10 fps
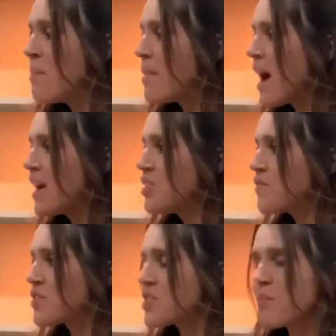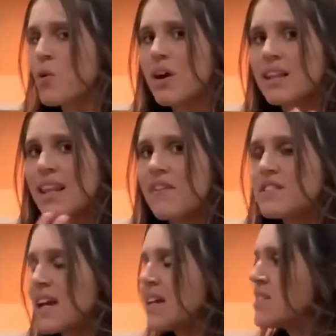behind you for support,
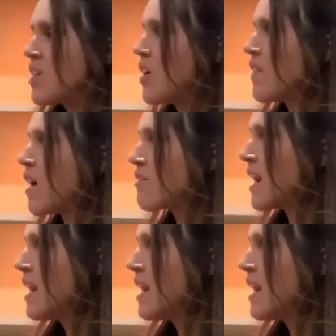left hand on that right